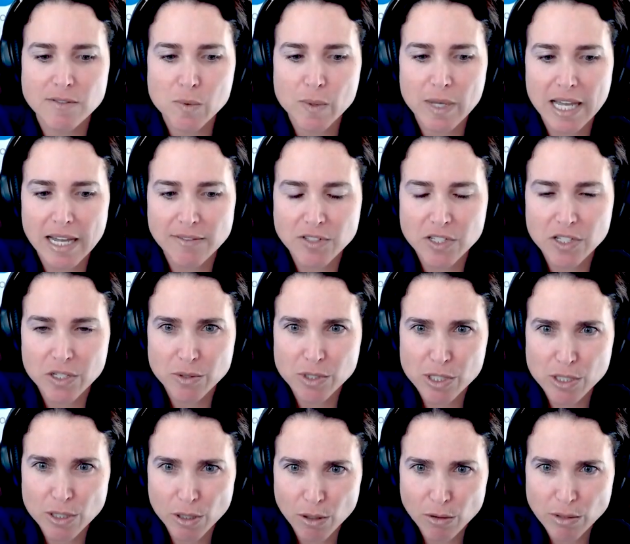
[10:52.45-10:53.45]
We have to
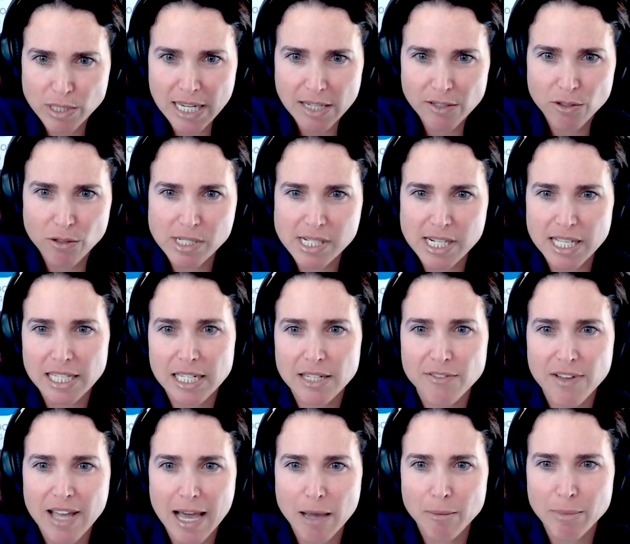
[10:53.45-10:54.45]
slow down those negative
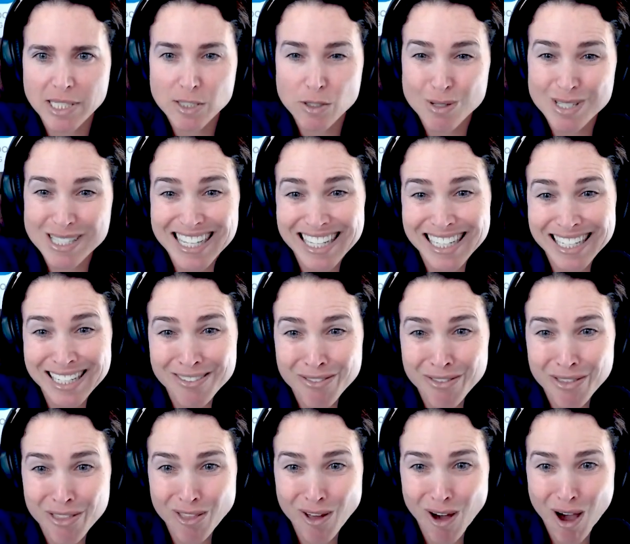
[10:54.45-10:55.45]
habits, those negative
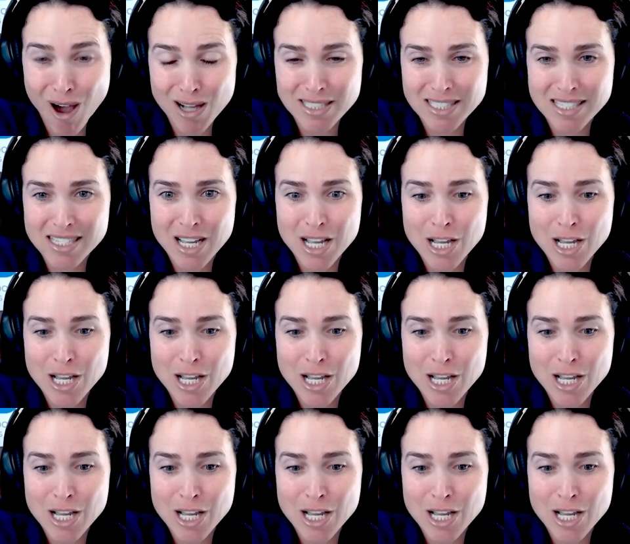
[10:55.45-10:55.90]
thoughts,